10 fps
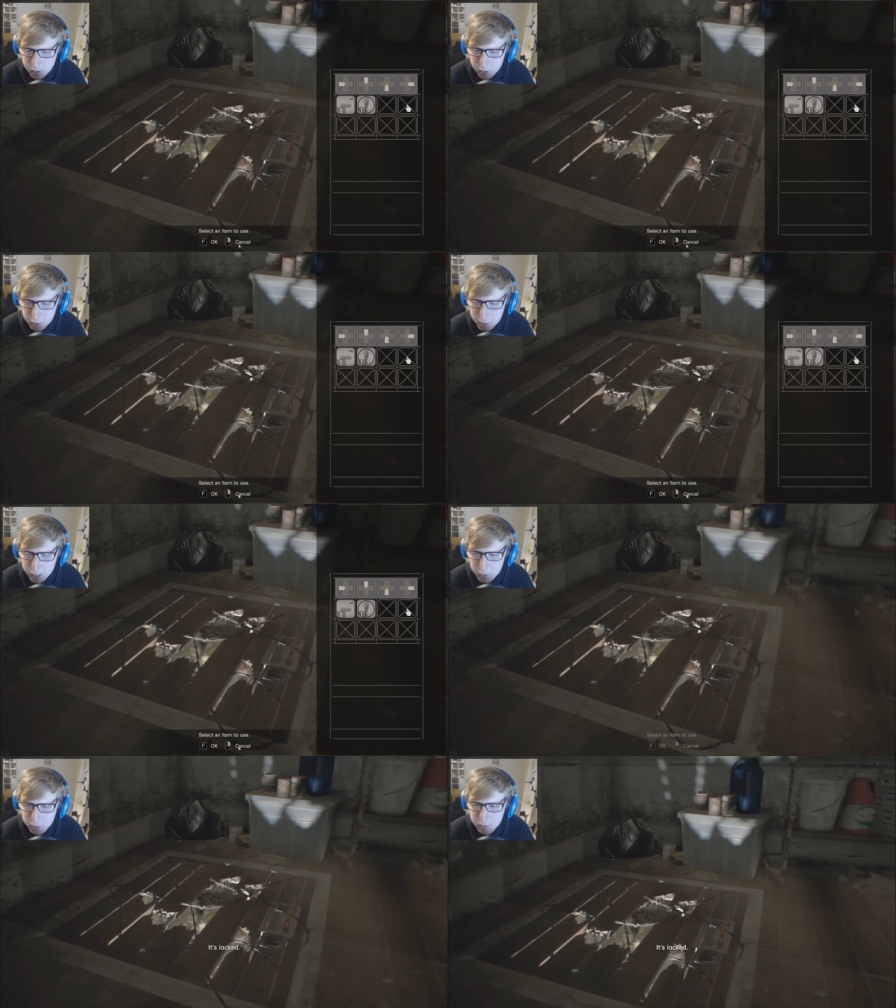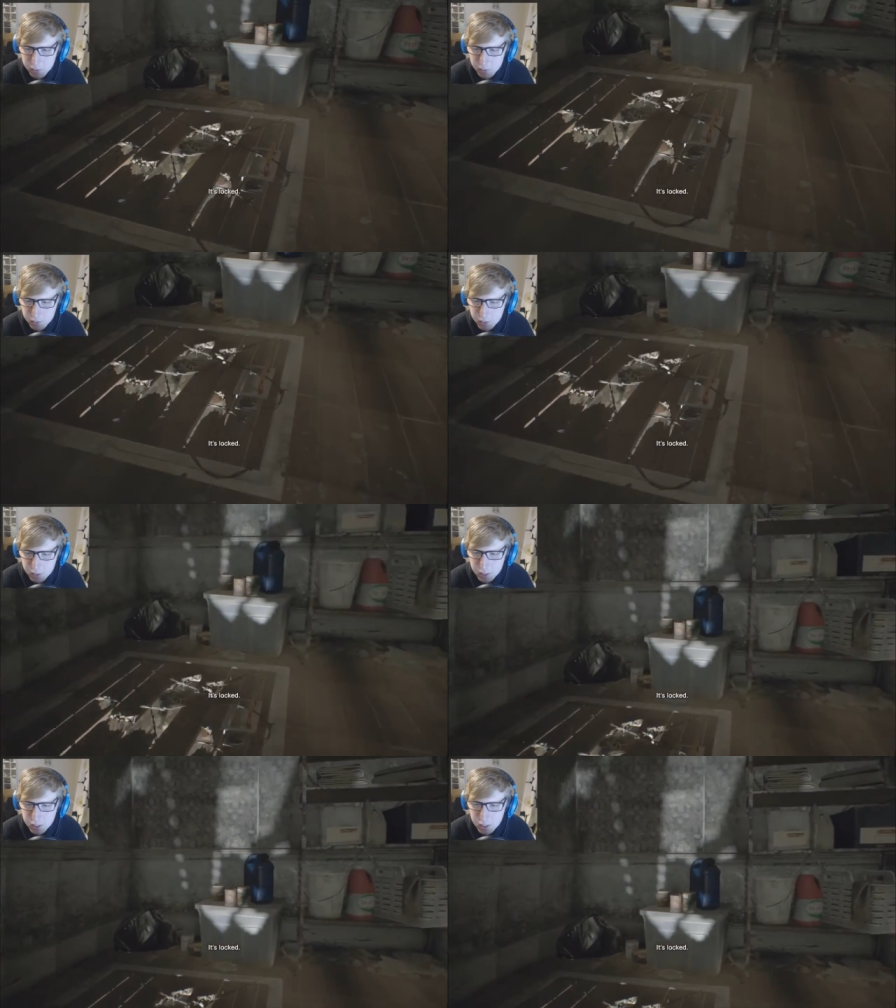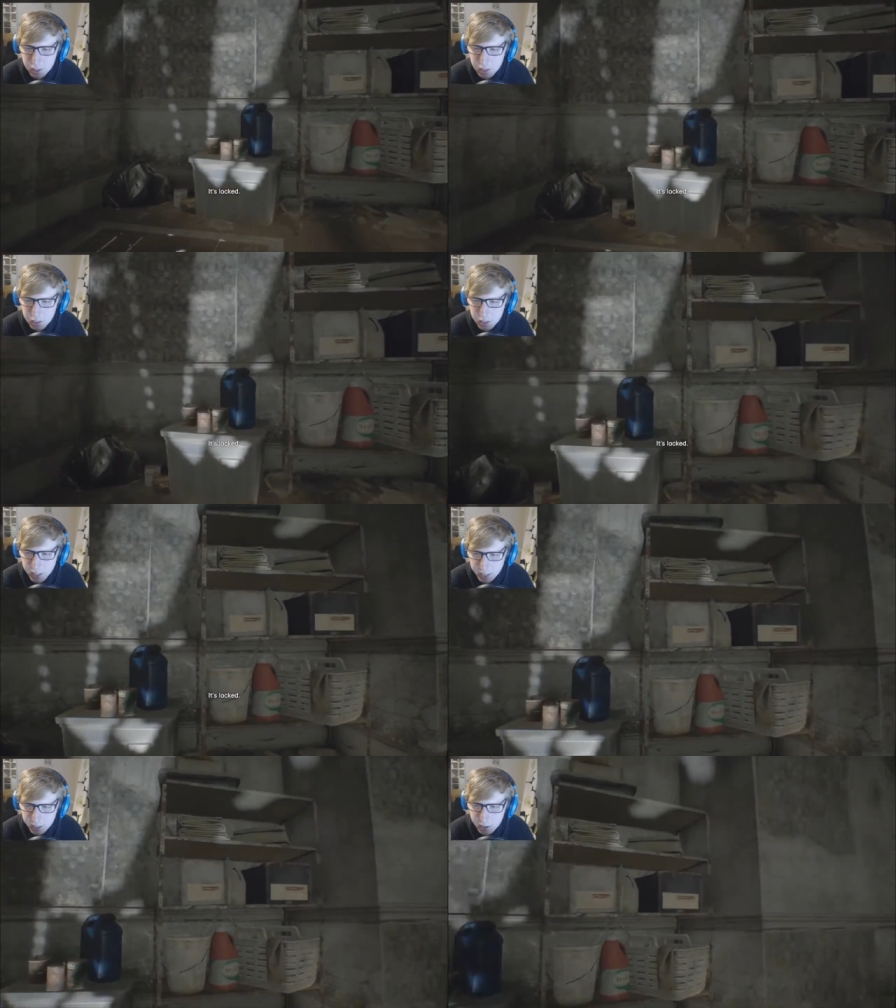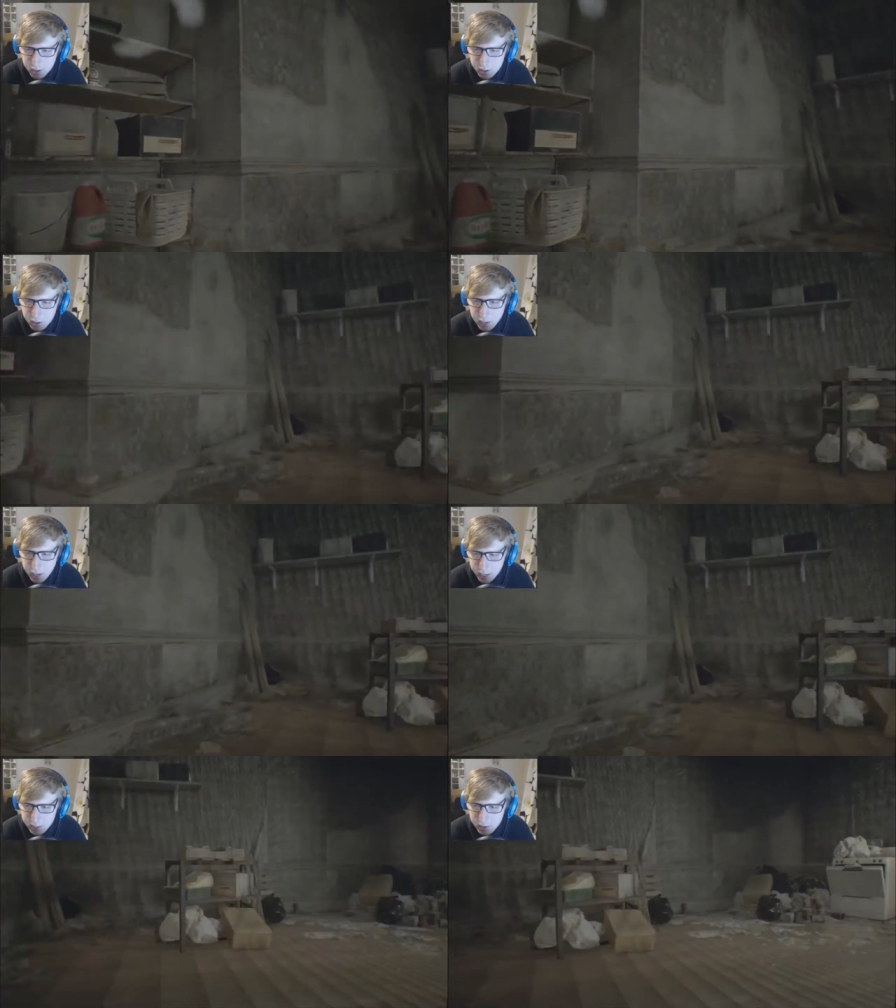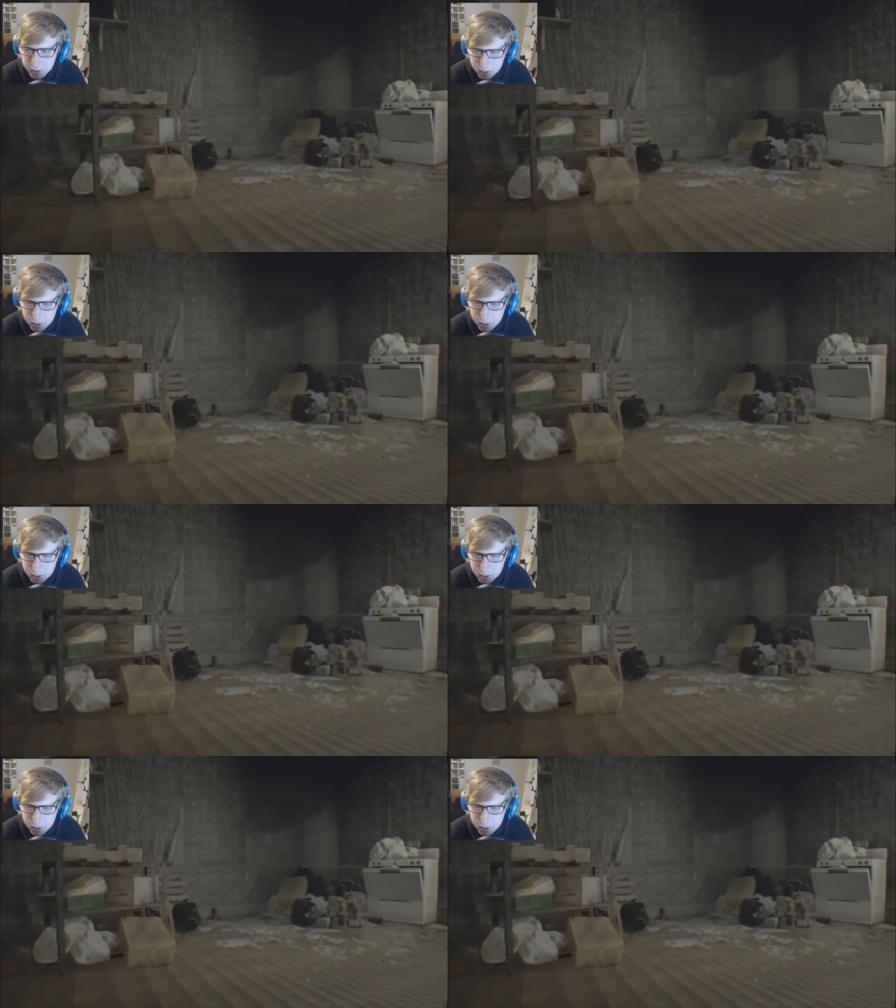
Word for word: somehow. Yeah, because it's locked.